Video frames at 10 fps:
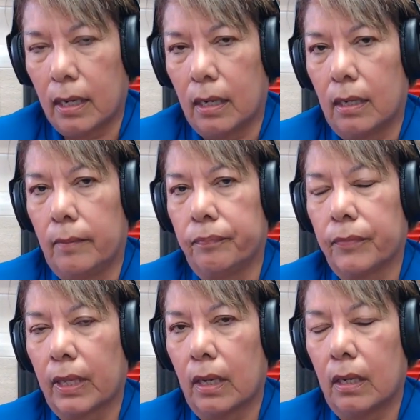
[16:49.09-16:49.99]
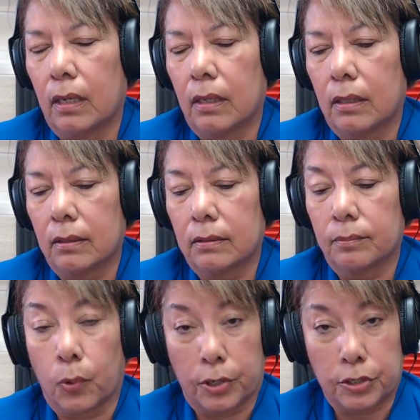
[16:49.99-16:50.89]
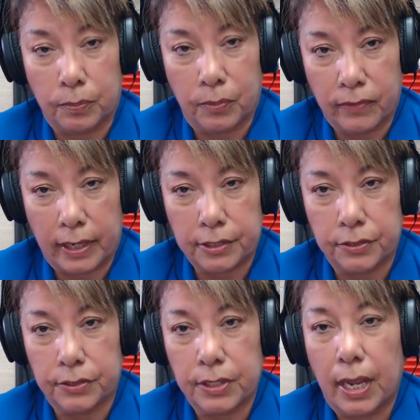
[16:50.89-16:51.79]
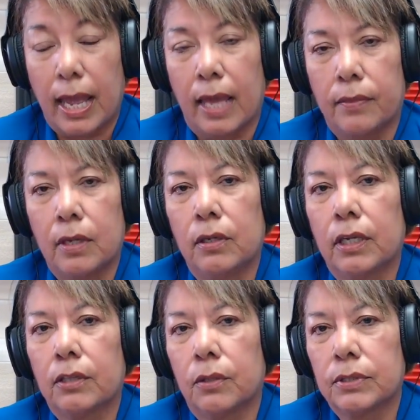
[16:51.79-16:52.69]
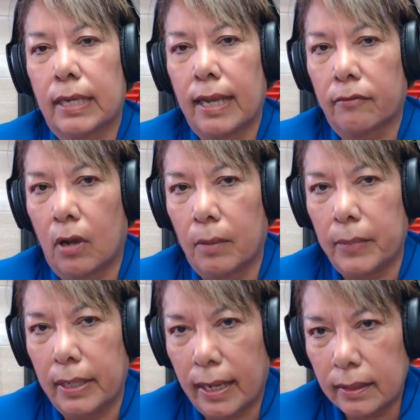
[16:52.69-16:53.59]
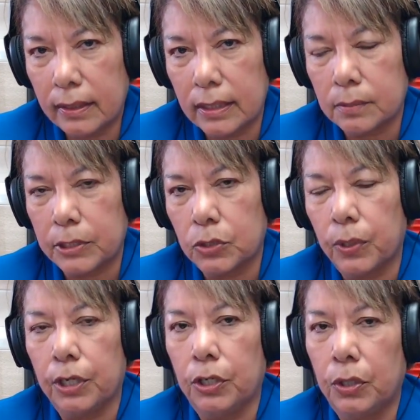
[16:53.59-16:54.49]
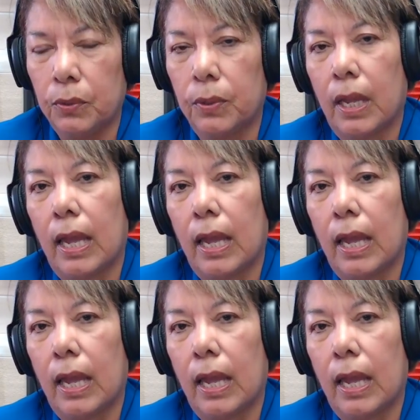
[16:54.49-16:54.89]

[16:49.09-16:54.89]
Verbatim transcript: Um, uh, board of supervisors and then look at those that have commonalities between you